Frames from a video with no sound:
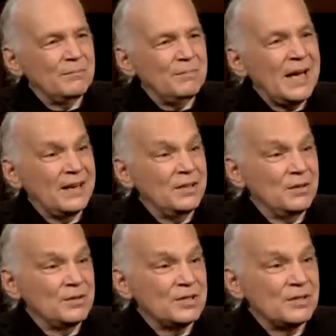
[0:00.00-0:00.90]
bad
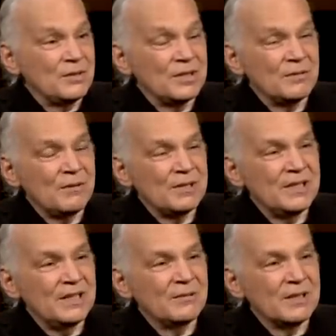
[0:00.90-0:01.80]
news stories. We were
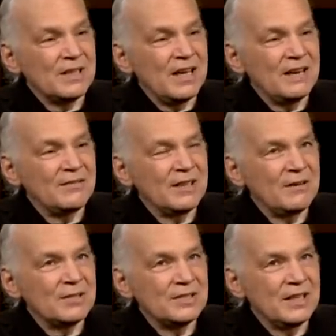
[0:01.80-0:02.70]
dealing with a lot of.
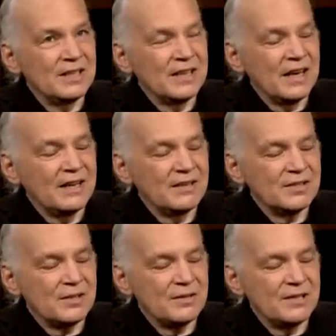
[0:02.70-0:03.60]
I was a young guy. I
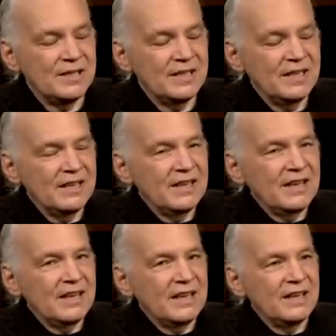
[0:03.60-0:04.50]
was 30,
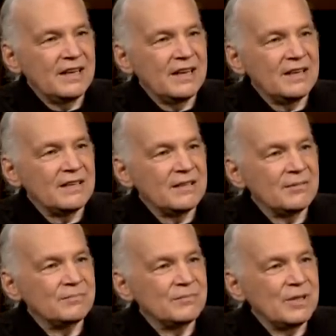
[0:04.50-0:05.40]
and
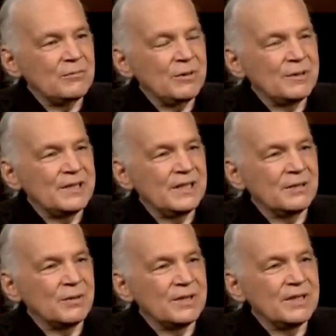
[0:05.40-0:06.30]
we were
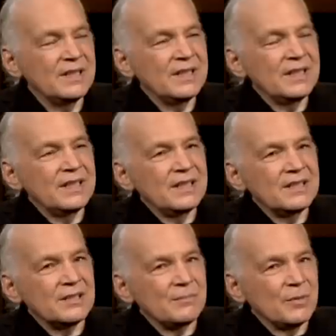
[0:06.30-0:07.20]
dealing with
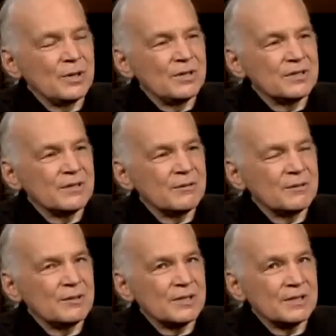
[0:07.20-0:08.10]
some murders. There
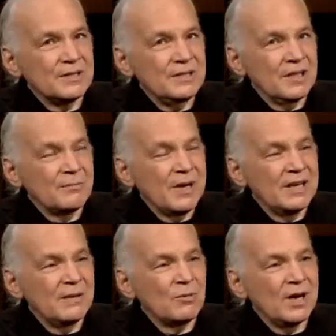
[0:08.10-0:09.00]
was a young
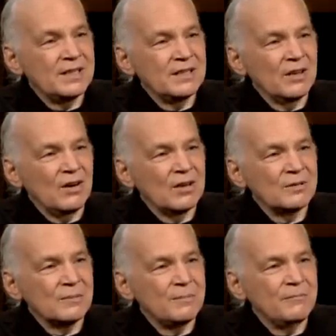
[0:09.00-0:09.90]
man named Rodney Long. He
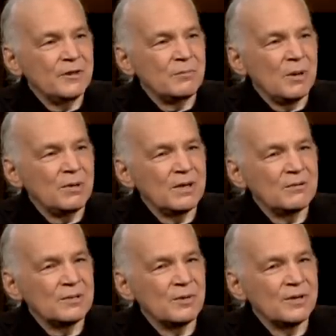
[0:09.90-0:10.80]
was a football player who
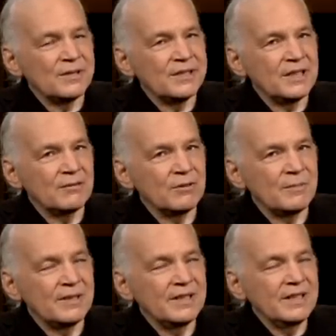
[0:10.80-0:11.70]
was murdered. A young woman,